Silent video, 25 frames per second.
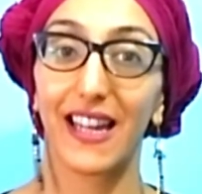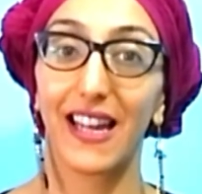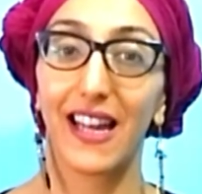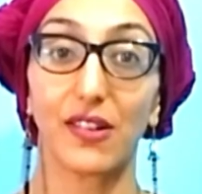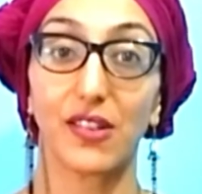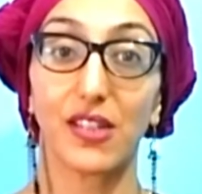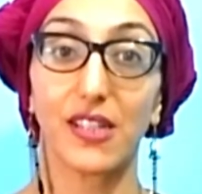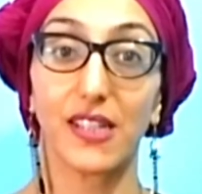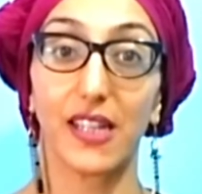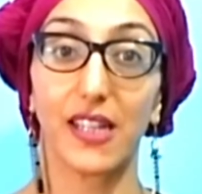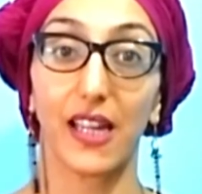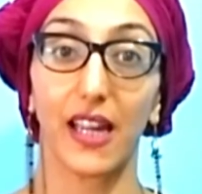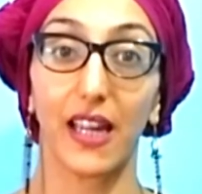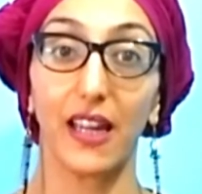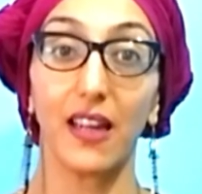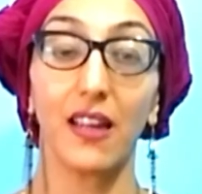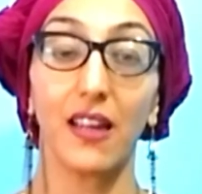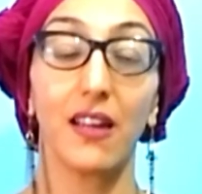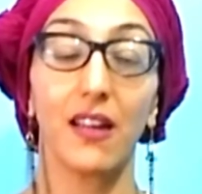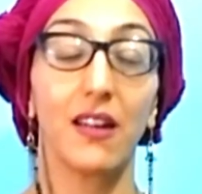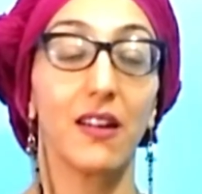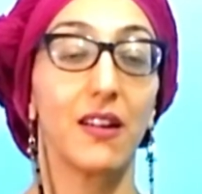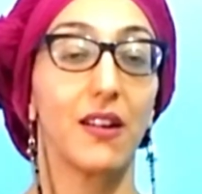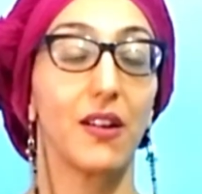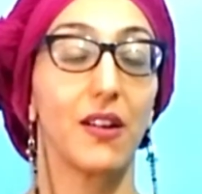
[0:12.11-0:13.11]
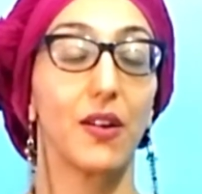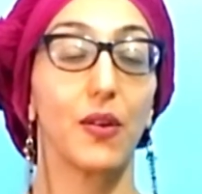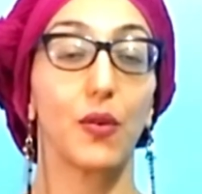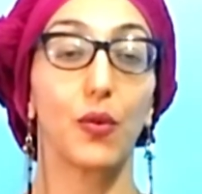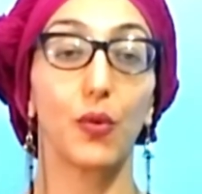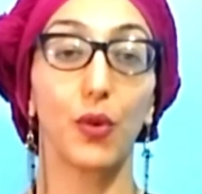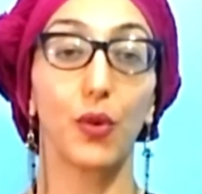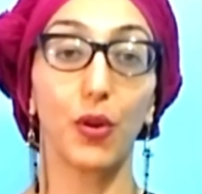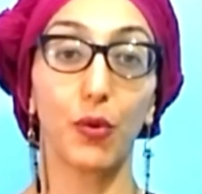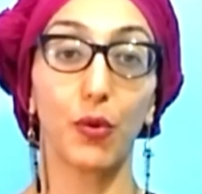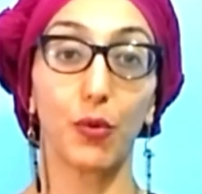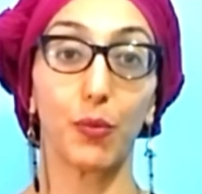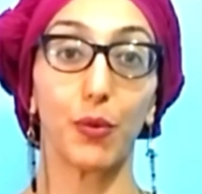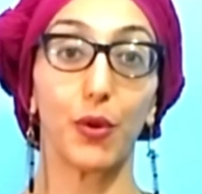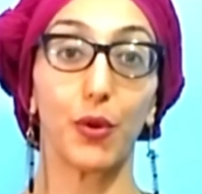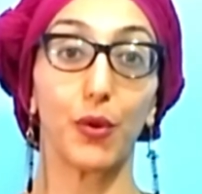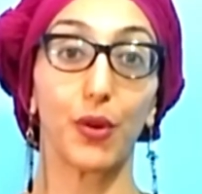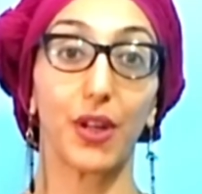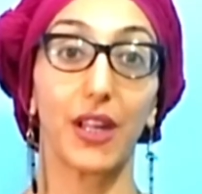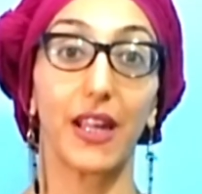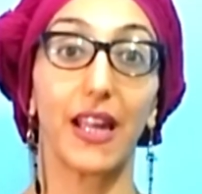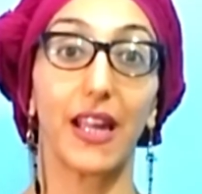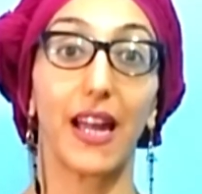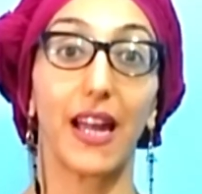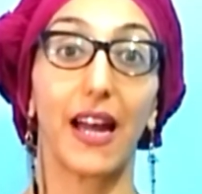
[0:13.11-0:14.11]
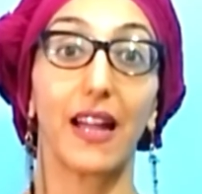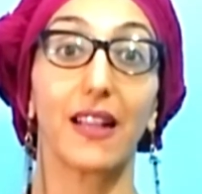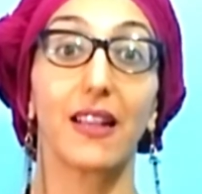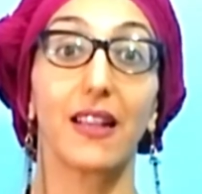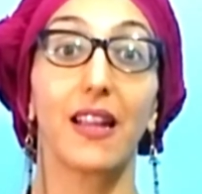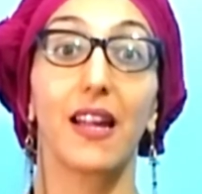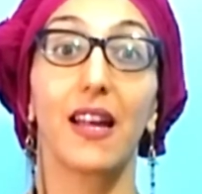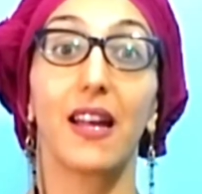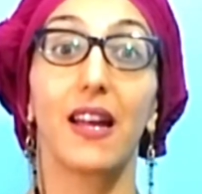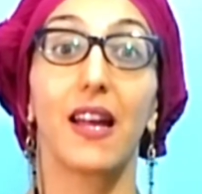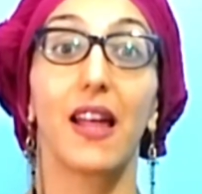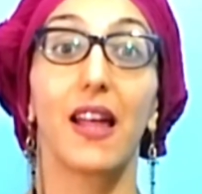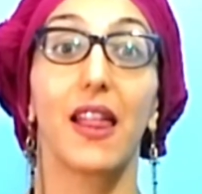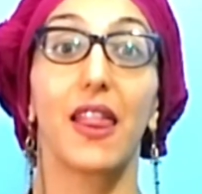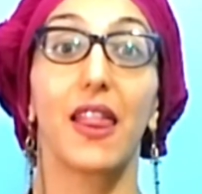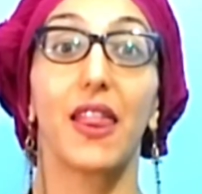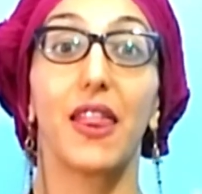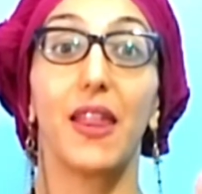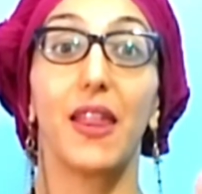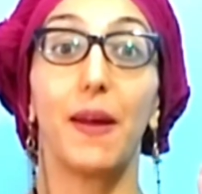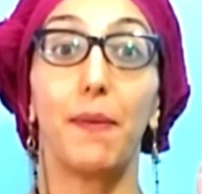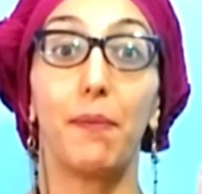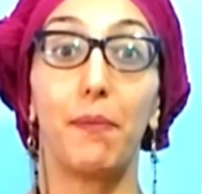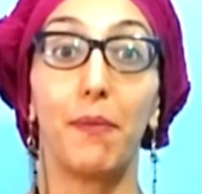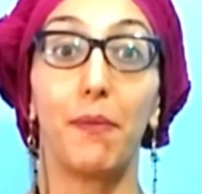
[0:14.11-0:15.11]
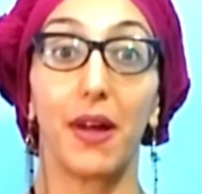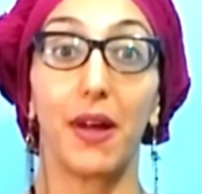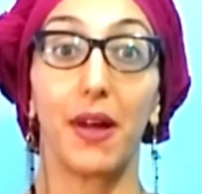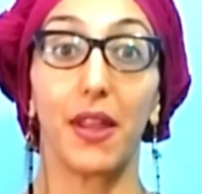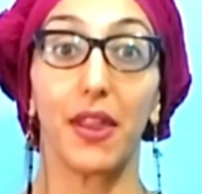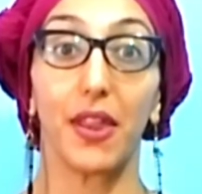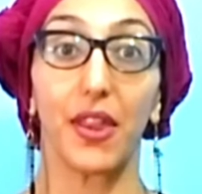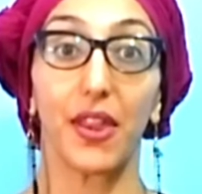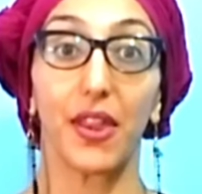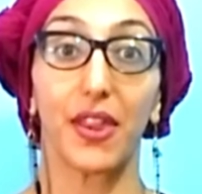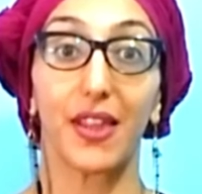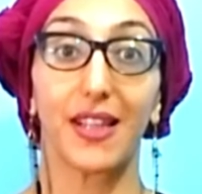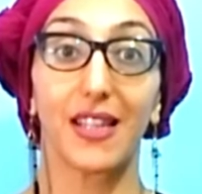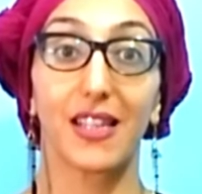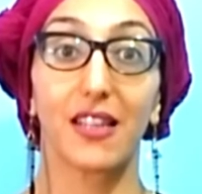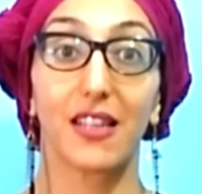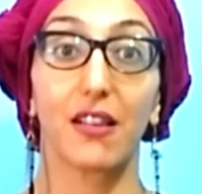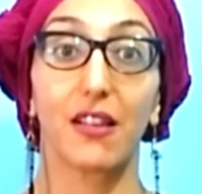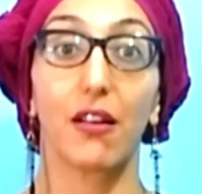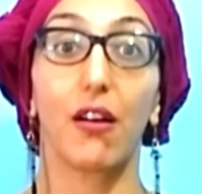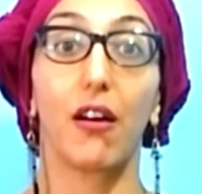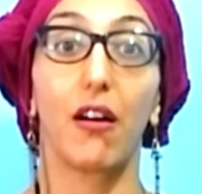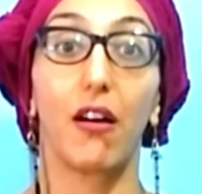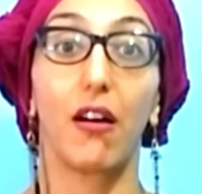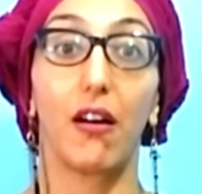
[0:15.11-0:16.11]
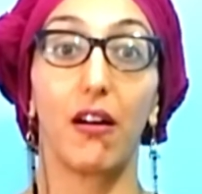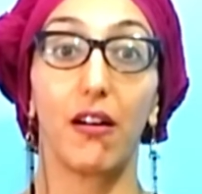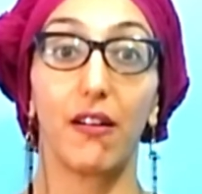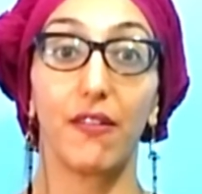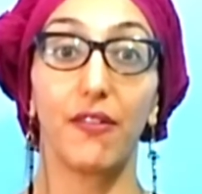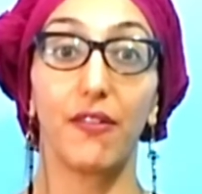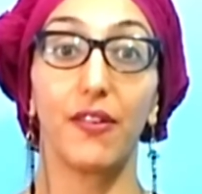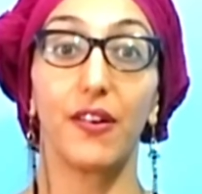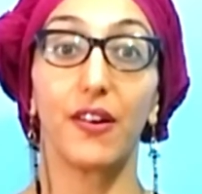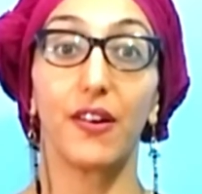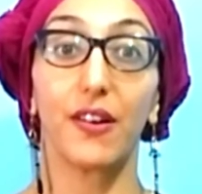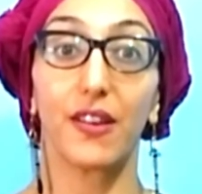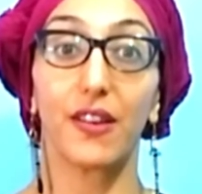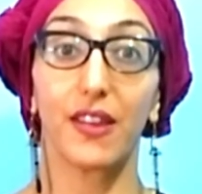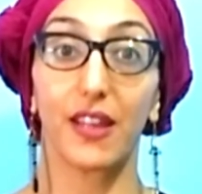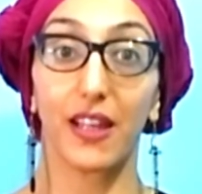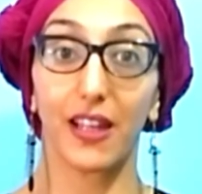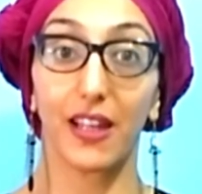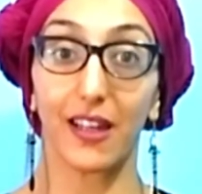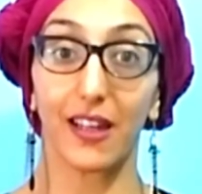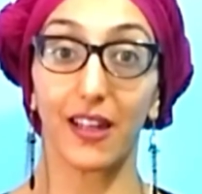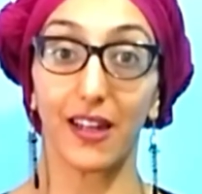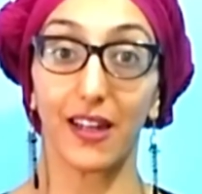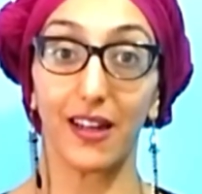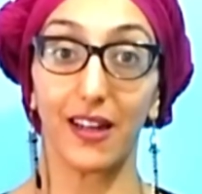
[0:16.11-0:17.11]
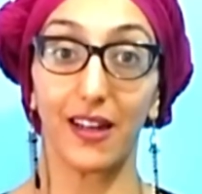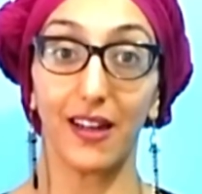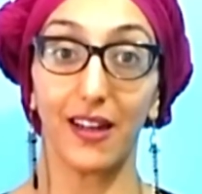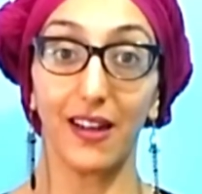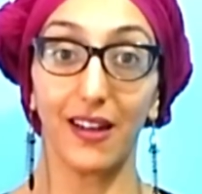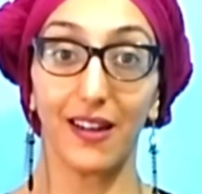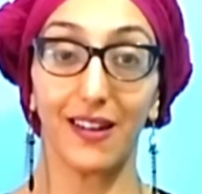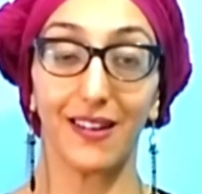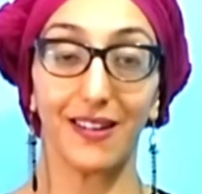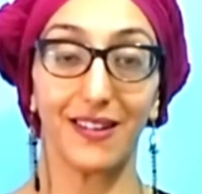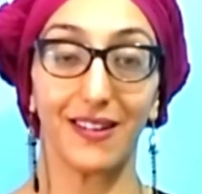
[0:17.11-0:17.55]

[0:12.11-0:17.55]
Now today we will be looking at the months of the year,